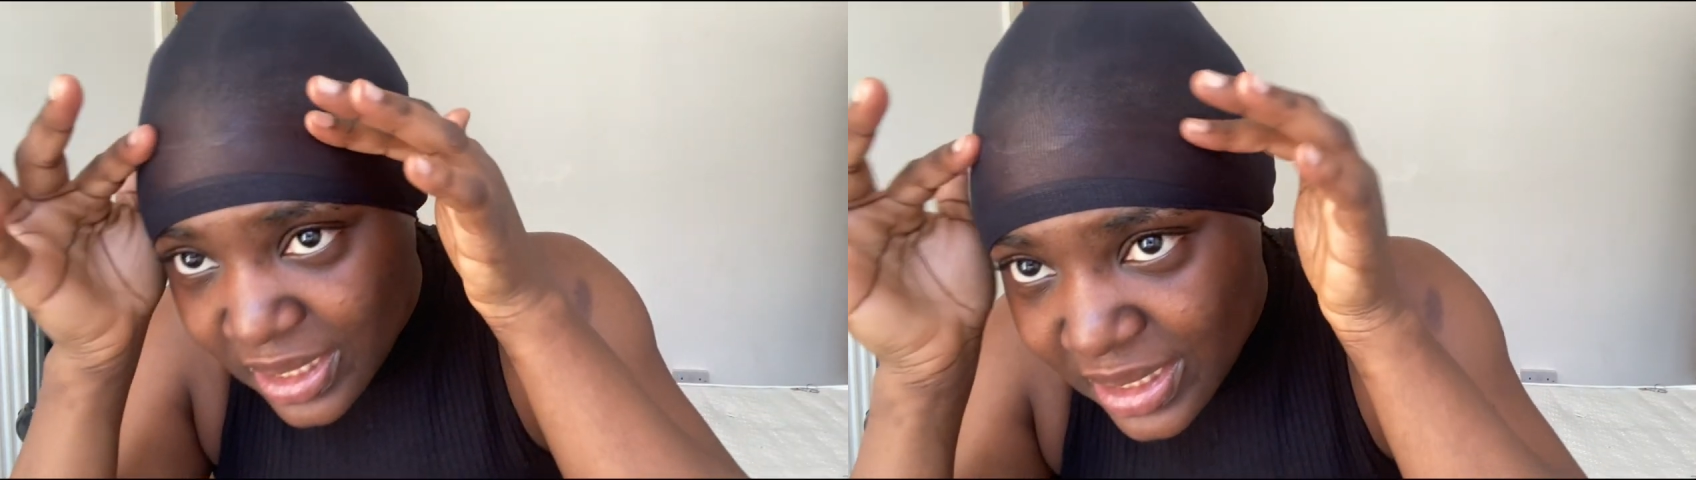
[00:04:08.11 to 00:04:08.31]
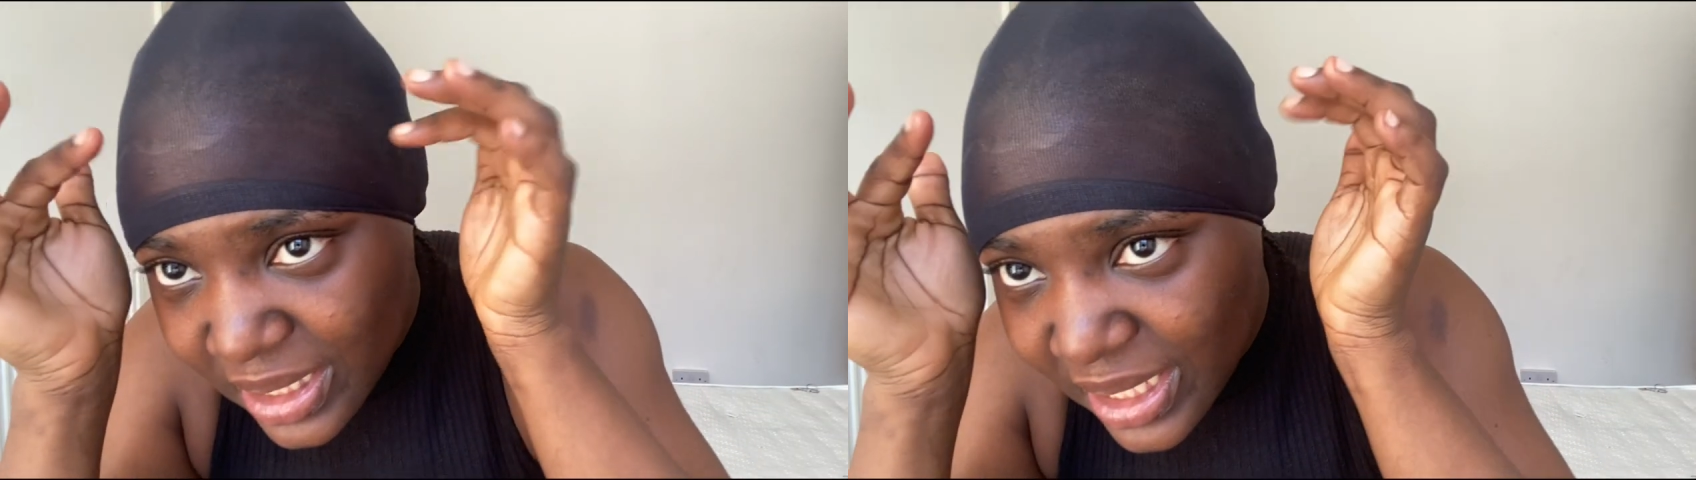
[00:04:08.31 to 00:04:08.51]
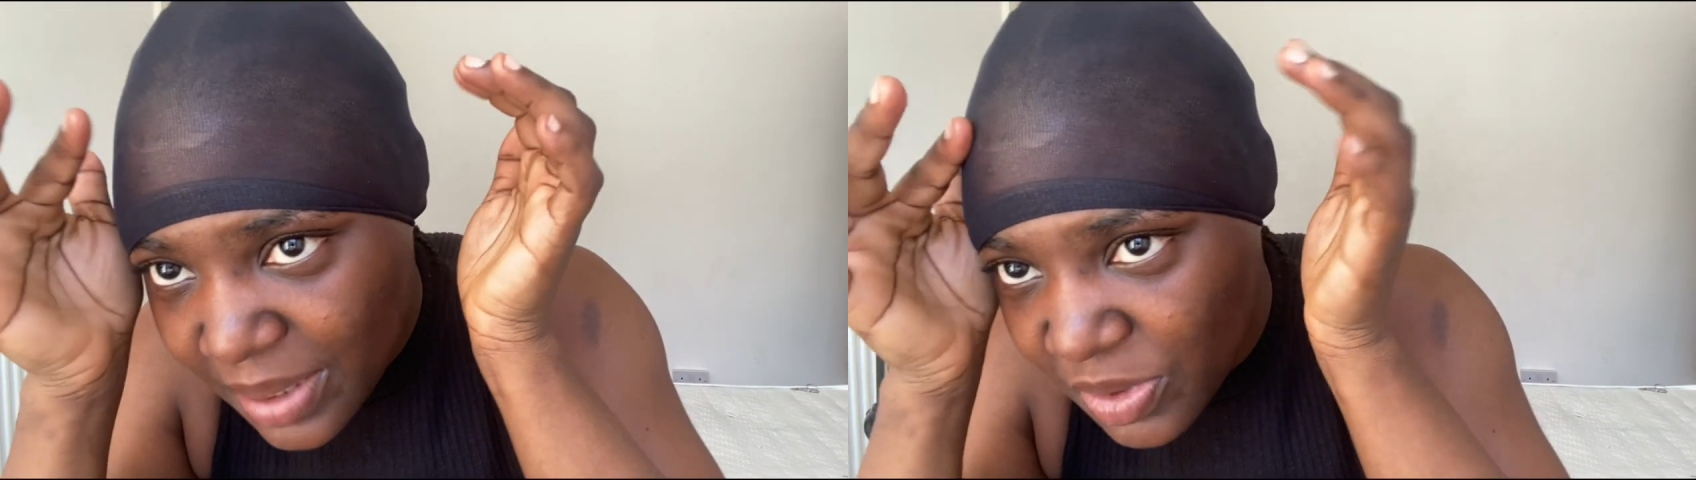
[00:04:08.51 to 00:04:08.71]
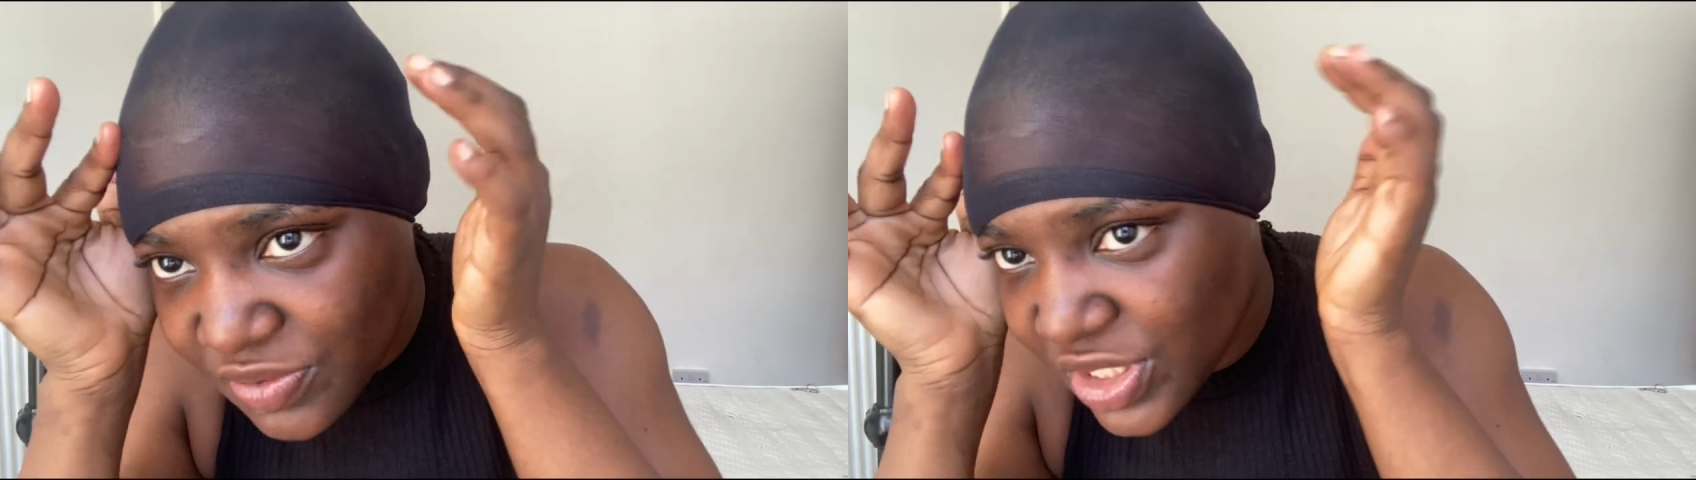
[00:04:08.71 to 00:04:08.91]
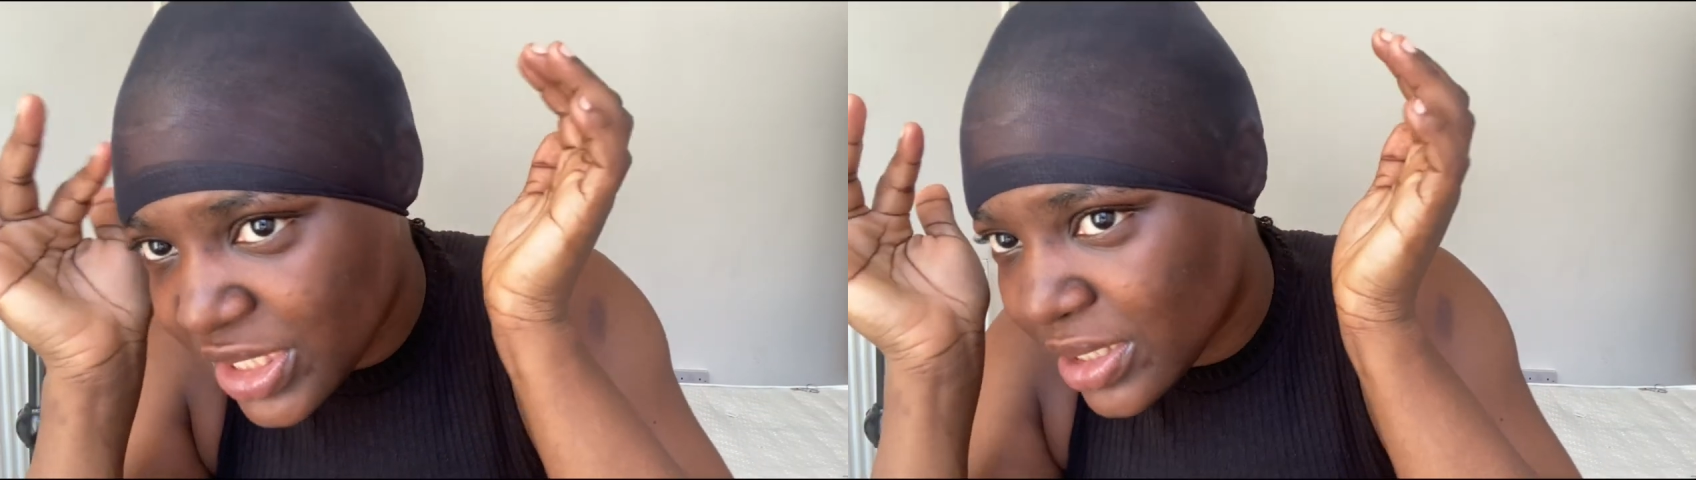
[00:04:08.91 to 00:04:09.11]
In the name
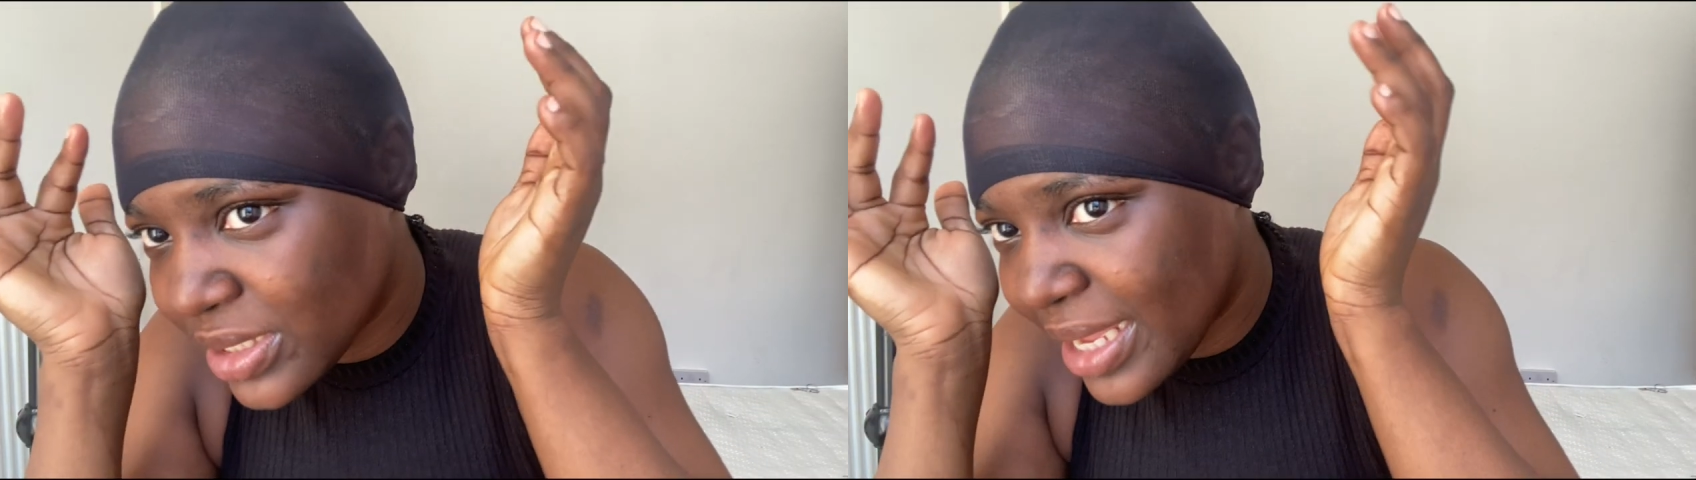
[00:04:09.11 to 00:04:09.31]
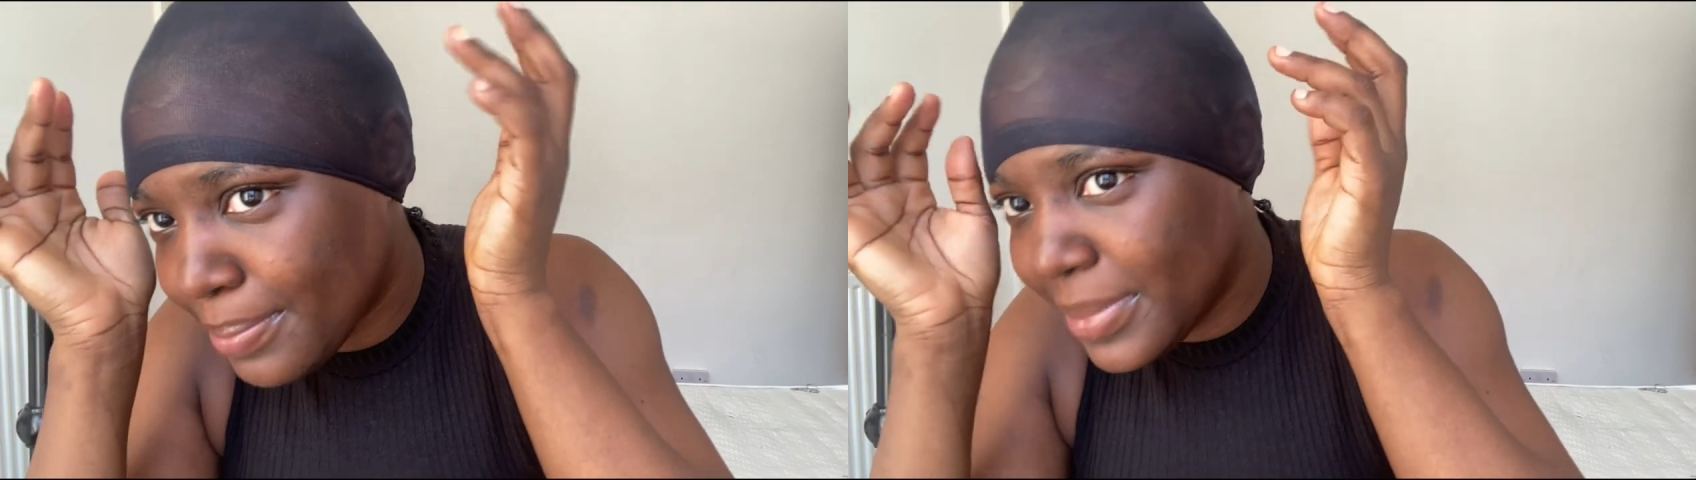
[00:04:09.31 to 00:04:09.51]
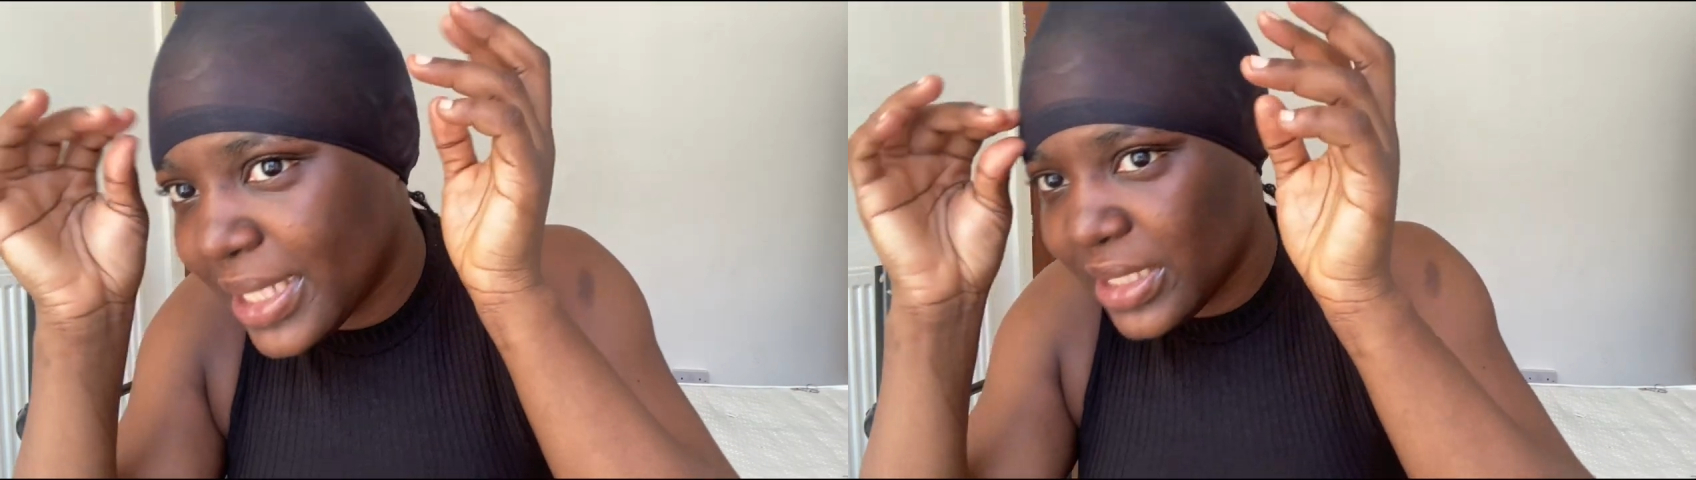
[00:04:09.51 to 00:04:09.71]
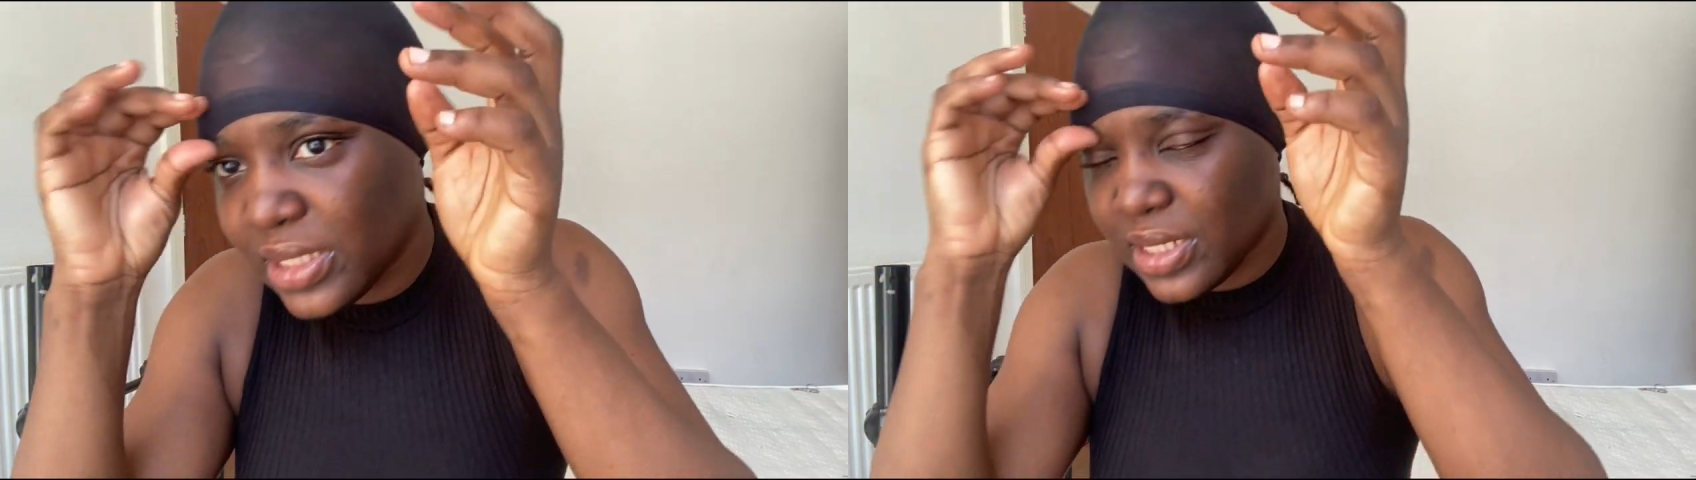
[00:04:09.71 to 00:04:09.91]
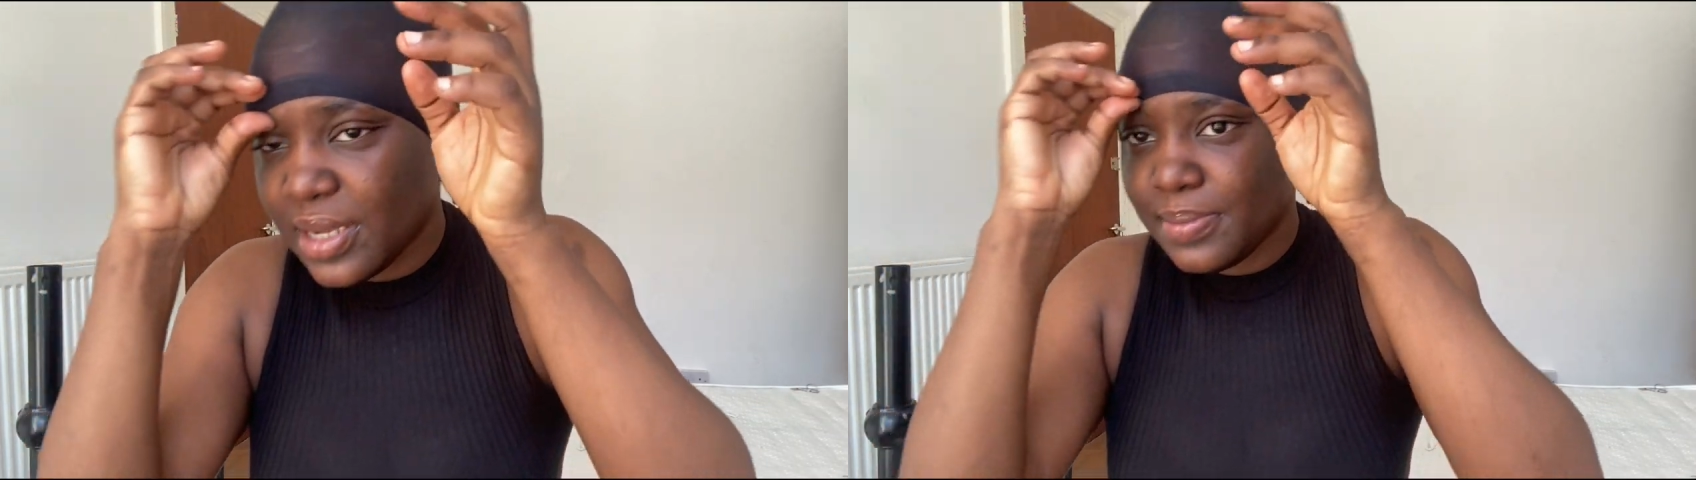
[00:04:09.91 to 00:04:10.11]
of Jesus, I'm bleeding.